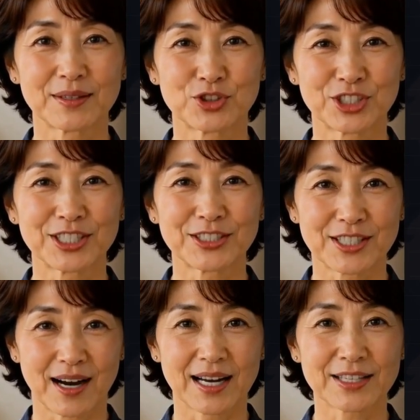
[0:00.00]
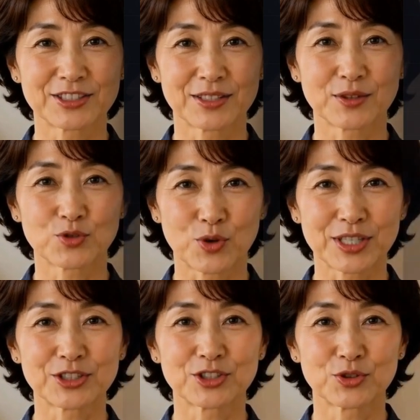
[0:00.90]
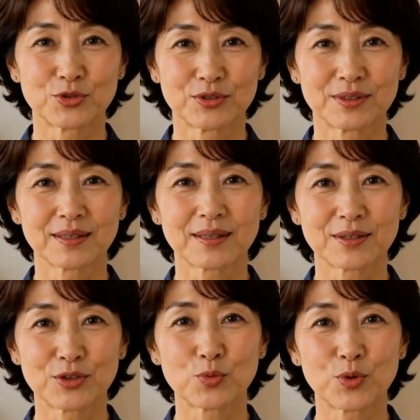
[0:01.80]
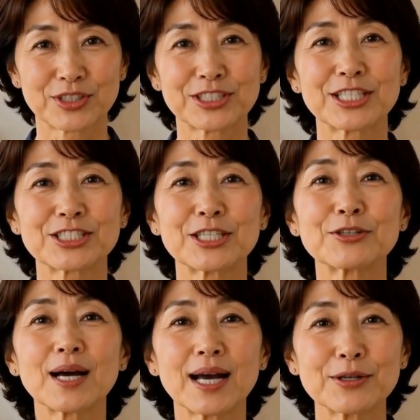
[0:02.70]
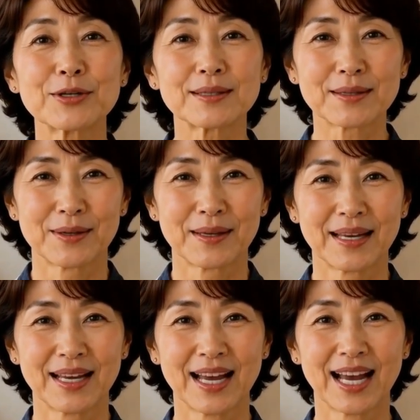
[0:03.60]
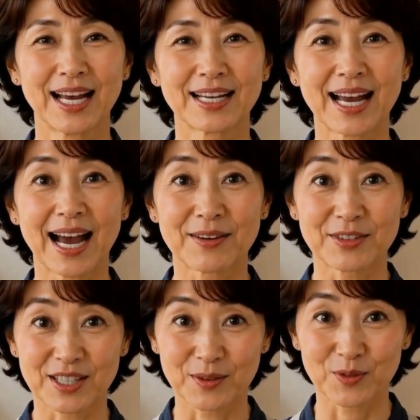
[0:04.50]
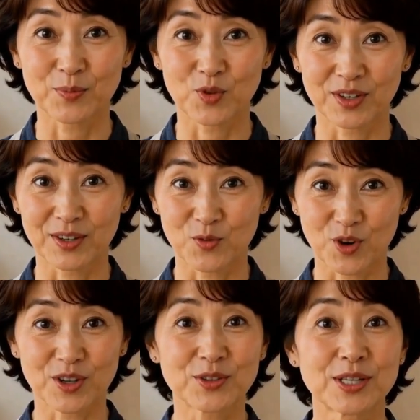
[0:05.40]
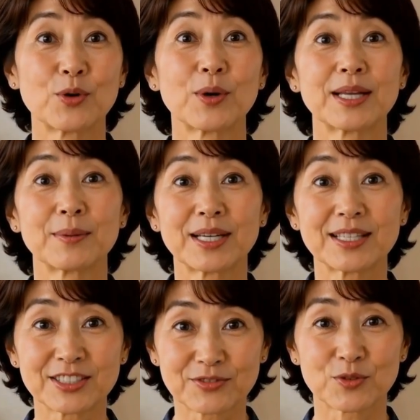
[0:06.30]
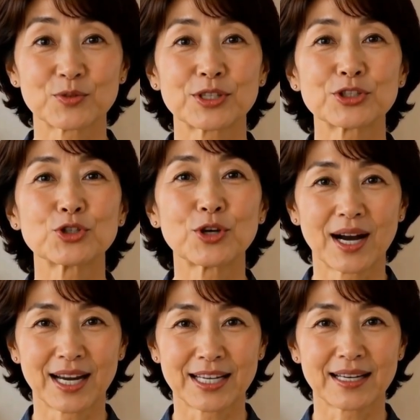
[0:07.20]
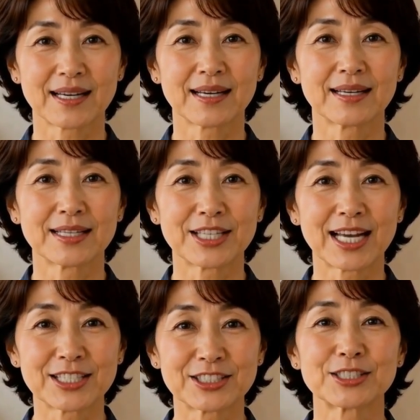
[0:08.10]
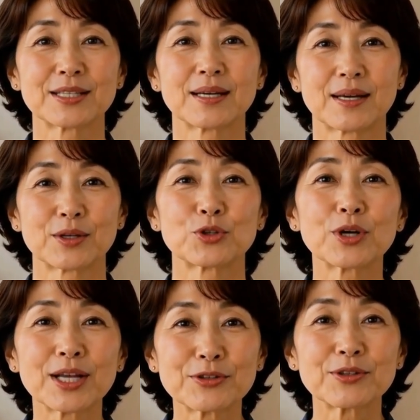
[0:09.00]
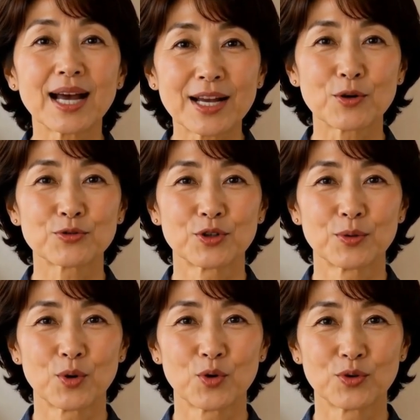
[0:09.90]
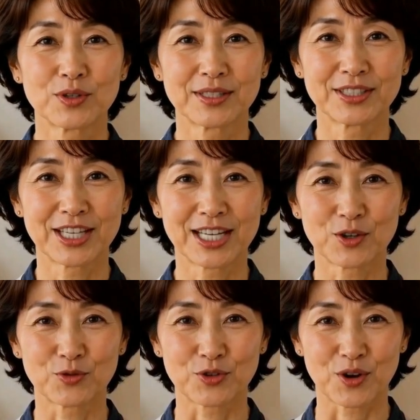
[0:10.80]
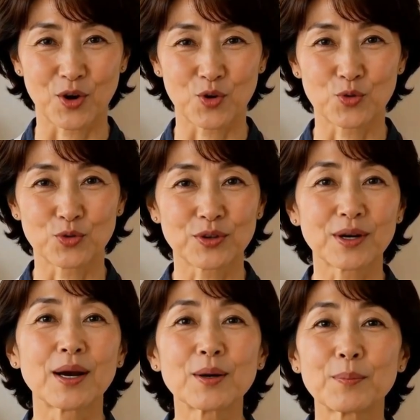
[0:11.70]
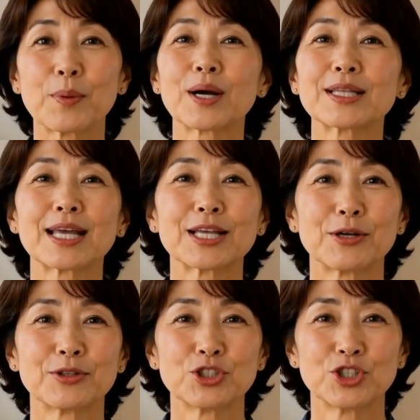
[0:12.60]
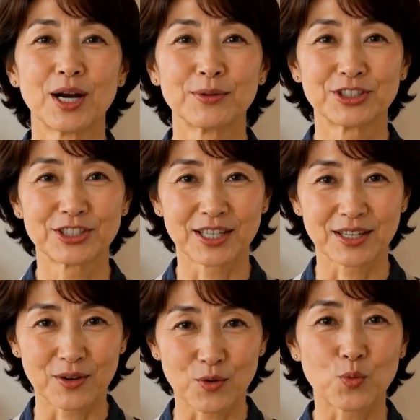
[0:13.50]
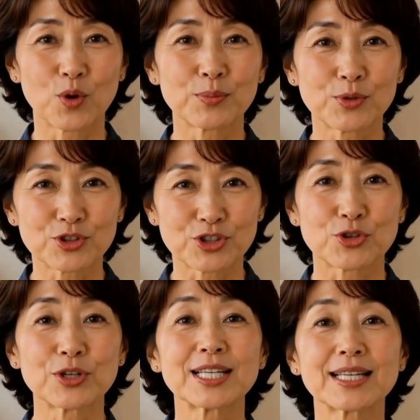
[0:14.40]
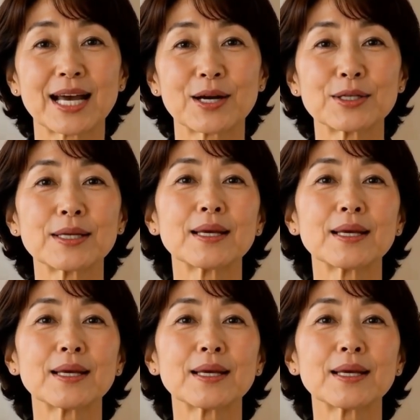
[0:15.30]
Chicken thighs, 22 to 165. Add 1/2 cup of boiling water at 20 minutes if it runs dry. Dates. Tray flat over a bowl, date over a hole. Blunt end of a chopstick, 1 push straight down.